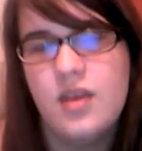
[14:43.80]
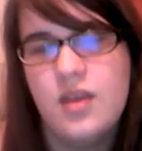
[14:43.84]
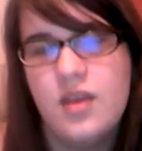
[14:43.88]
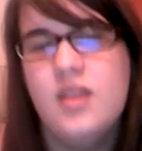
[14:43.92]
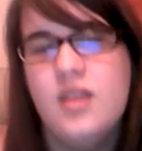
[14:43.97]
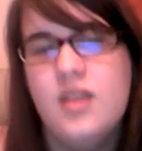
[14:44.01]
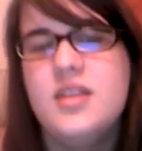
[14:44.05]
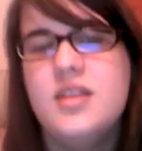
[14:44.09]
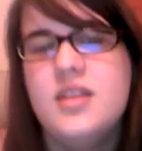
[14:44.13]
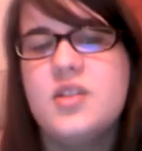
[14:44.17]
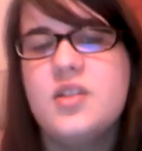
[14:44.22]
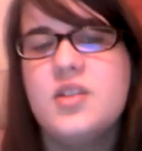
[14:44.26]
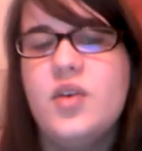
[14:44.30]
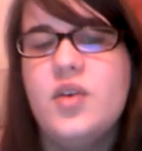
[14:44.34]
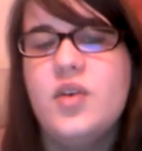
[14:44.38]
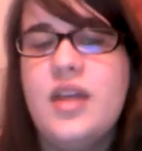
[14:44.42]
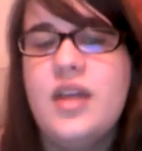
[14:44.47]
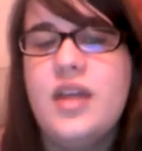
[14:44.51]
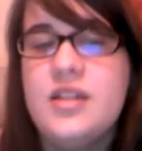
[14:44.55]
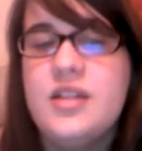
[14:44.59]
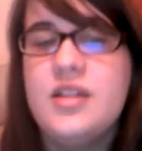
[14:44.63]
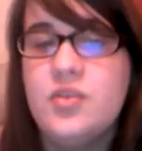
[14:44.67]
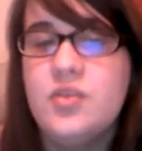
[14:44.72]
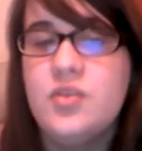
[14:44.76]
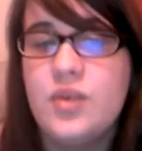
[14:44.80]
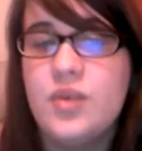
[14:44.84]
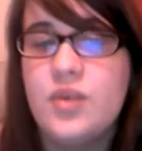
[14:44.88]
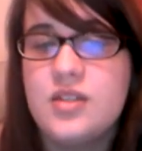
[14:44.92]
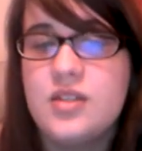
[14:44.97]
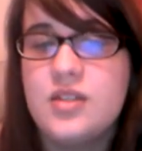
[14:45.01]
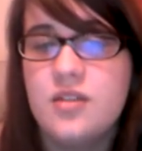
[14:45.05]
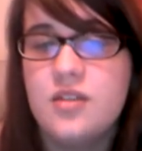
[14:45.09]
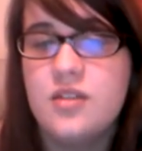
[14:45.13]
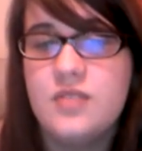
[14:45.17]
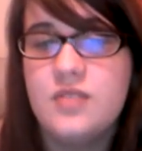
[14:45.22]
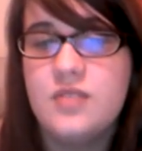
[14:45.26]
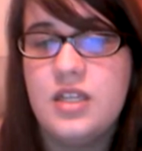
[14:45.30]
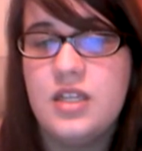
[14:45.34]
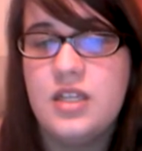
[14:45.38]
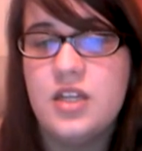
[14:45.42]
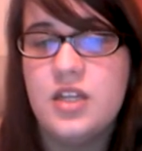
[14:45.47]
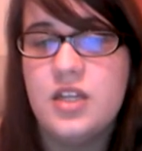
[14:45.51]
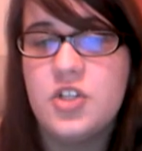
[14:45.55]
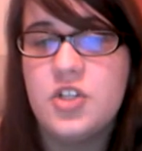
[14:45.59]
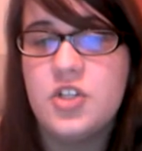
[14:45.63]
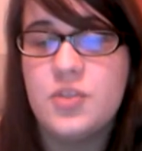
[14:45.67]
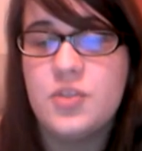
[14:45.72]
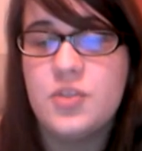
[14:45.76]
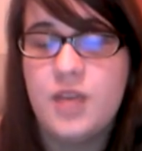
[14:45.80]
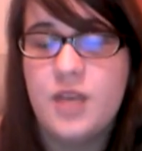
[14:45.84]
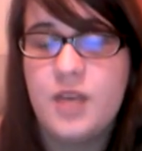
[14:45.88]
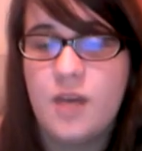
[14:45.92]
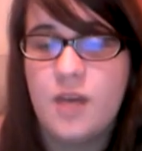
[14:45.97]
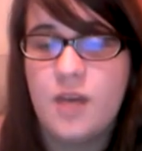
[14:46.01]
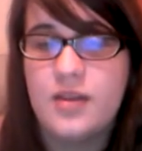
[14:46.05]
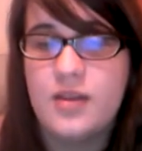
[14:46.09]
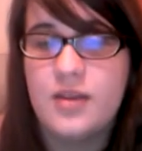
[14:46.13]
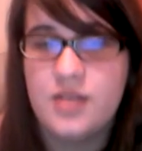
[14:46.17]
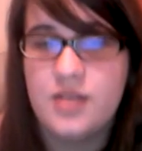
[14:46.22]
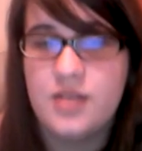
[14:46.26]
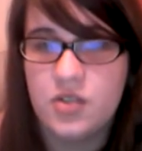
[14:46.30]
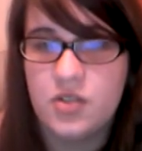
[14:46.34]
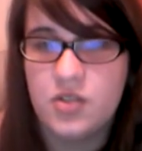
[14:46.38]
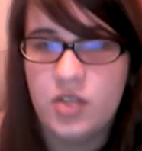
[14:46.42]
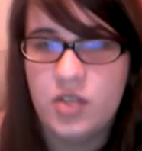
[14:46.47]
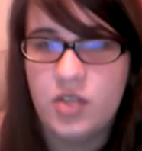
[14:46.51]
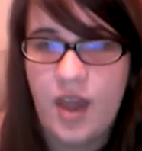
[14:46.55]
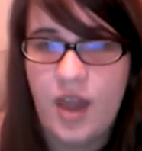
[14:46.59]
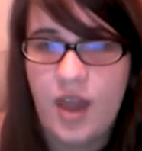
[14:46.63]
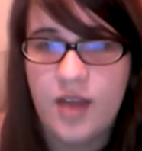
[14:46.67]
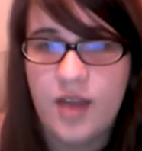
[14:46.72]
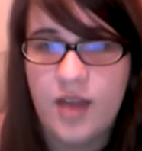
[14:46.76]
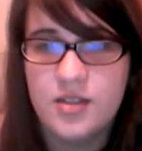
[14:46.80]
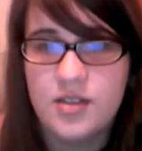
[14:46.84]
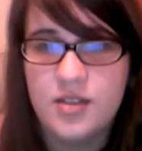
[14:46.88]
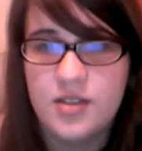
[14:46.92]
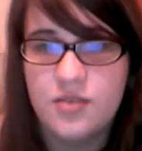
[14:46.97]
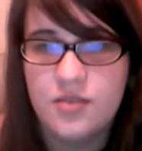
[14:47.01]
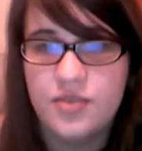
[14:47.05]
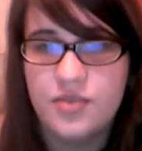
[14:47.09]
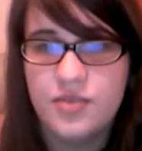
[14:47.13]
This creates a risk of teenagers becoming sexually active.